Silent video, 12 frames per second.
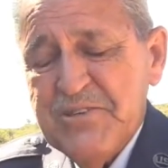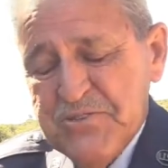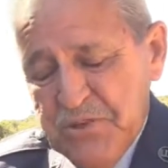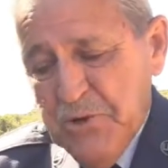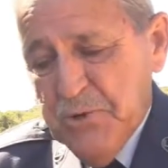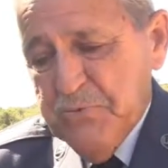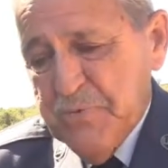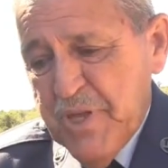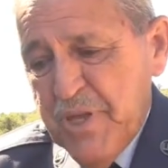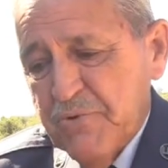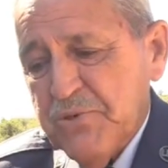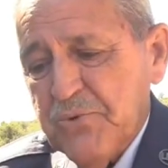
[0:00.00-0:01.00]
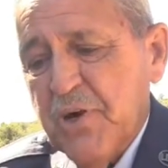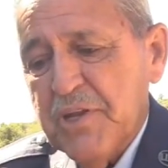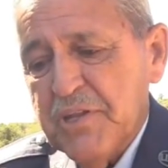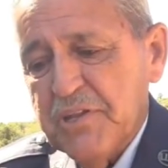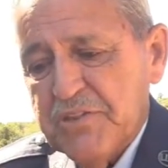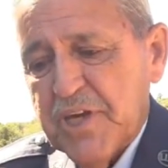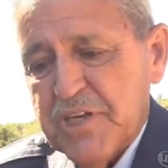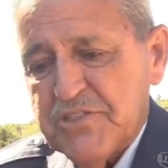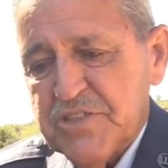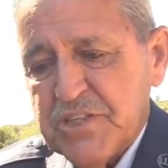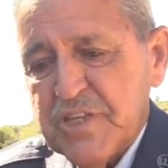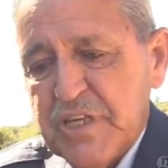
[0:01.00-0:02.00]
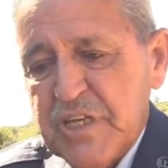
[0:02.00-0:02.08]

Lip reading: So it was one of the things that